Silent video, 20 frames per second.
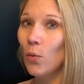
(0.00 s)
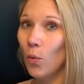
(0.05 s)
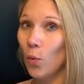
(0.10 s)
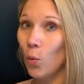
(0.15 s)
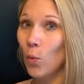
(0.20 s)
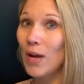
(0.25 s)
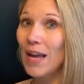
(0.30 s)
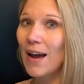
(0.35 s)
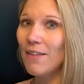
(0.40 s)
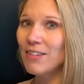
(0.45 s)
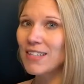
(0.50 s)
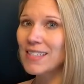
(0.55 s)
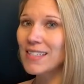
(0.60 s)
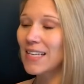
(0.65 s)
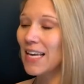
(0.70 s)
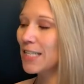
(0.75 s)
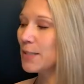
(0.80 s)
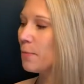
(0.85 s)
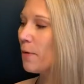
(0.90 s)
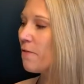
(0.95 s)
We have
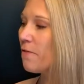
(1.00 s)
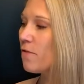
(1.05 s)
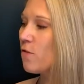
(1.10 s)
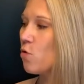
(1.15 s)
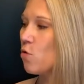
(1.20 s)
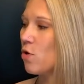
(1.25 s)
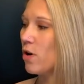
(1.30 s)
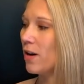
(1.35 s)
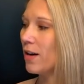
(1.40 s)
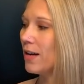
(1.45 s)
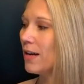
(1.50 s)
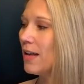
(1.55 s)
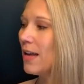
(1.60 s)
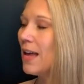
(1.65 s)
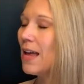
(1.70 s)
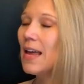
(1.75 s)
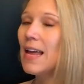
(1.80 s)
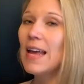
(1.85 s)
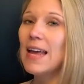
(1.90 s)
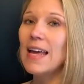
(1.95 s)
discussed before,
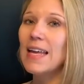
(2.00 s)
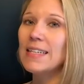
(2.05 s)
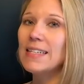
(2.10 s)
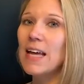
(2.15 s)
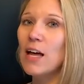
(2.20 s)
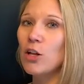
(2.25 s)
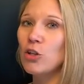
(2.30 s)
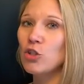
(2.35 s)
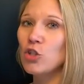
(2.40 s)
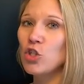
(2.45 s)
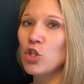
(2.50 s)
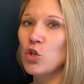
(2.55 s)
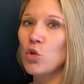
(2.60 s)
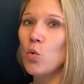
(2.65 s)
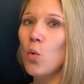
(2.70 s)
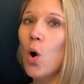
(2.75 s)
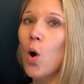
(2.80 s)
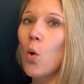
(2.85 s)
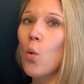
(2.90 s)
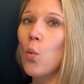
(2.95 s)
it tells
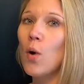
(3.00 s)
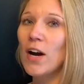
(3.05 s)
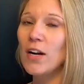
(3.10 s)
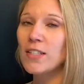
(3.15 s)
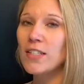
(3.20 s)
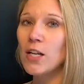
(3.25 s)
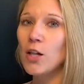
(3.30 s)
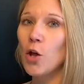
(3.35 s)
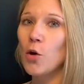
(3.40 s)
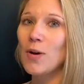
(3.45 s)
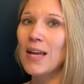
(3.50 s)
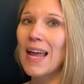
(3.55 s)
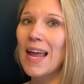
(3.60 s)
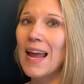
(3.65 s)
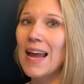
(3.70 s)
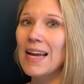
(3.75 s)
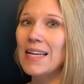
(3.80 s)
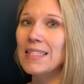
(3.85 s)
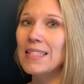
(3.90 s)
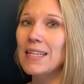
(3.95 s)
you where to
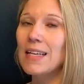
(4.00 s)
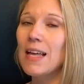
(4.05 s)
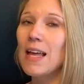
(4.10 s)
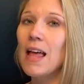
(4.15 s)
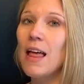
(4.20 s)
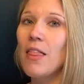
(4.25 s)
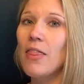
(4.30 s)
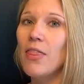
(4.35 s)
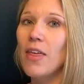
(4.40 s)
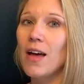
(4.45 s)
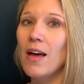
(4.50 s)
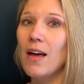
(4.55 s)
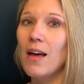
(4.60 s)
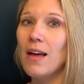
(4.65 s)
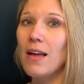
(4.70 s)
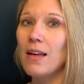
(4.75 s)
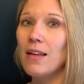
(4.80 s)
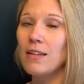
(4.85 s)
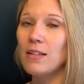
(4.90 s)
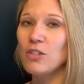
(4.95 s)
locate the
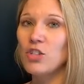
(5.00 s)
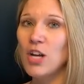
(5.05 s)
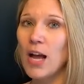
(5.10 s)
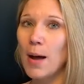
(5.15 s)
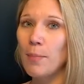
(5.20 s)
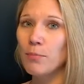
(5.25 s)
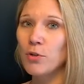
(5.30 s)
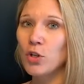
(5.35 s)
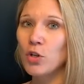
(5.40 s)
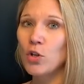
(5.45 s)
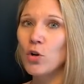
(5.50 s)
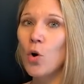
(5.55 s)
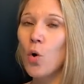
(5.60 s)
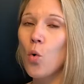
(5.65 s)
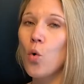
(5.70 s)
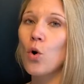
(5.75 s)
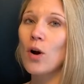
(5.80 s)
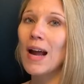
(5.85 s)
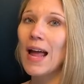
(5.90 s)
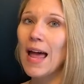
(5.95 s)
chapter
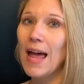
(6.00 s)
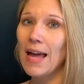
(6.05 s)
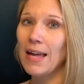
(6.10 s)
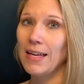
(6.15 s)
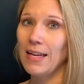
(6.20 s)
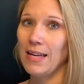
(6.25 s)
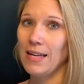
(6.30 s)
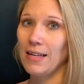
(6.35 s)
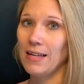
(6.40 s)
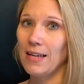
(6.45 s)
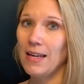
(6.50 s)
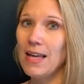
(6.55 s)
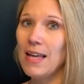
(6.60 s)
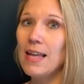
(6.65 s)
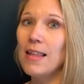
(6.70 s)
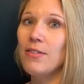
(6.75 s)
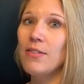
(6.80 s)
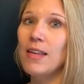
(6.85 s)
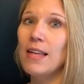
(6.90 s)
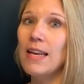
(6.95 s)
or heading,
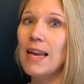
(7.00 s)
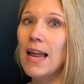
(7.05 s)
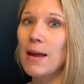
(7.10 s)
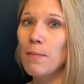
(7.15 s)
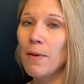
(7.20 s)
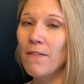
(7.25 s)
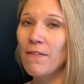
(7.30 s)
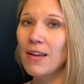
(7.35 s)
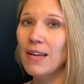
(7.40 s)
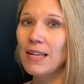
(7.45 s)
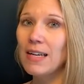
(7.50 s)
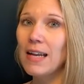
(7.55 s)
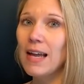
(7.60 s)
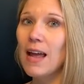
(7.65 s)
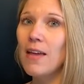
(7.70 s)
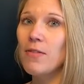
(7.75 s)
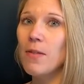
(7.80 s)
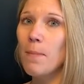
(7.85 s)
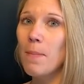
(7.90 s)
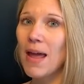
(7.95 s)
the name of it,
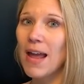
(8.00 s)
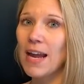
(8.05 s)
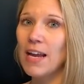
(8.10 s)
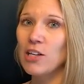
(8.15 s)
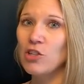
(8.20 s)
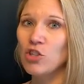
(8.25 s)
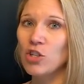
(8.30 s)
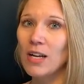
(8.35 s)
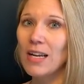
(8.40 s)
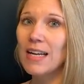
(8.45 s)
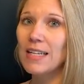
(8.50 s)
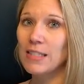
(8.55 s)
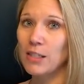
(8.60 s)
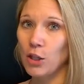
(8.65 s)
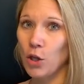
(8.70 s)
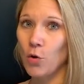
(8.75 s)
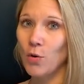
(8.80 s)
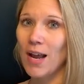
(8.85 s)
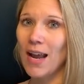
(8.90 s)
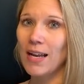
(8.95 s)
and the page it's
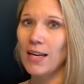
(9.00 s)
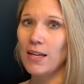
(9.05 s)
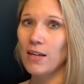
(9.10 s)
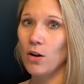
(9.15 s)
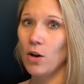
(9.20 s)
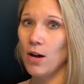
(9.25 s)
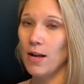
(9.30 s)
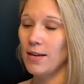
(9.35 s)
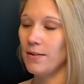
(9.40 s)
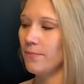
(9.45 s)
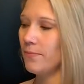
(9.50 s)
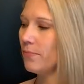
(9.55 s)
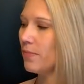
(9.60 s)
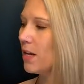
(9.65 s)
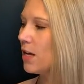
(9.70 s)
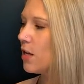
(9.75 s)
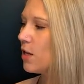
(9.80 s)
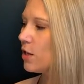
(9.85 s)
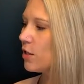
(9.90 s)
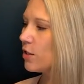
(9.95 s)
located on.
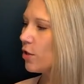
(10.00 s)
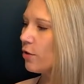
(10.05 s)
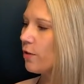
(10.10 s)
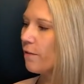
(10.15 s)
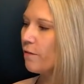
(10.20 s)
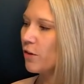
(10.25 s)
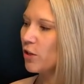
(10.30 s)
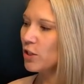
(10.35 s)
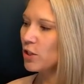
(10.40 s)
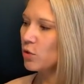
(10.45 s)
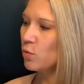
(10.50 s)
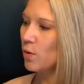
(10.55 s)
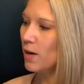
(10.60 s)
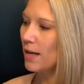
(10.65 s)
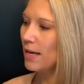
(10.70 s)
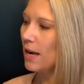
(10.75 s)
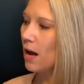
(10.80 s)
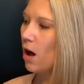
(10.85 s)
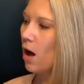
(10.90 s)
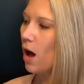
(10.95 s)
So the first one,
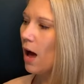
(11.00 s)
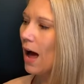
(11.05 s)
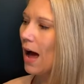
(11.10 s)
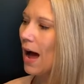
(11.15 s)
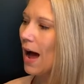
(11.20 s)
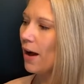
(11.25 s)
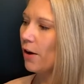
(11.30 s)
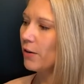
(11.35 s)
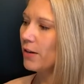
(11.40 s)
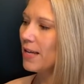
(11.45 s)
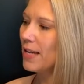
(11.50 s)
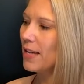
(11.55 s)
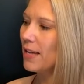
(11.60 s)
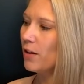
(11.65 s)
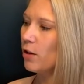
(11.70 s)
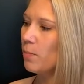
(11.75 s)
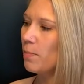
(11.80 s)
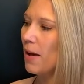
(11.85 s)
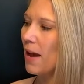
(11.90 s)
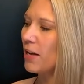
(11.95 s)
High on a
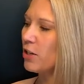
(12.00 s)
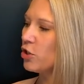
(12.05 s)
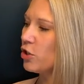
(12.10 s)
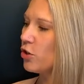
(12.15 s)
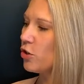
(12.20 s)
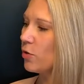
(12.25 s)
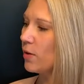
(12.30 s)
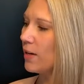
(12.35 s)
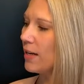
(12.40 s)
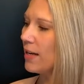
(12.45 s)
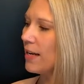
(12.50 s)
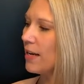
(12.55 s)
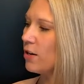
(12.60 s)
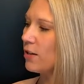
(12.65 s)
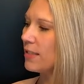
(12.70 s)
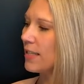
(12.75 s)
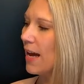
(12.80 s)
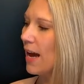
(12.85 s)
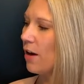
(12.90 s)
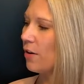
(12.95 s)
Hill, page 3, here's
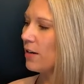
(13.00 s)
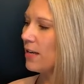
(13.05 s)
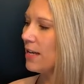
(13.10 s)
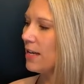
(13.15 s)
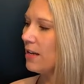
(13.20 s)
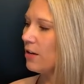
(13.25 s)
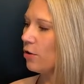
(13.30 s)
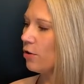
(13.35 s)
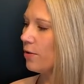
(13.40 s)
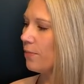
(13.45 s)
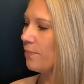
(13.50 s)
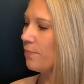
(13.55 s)
High on a Hill.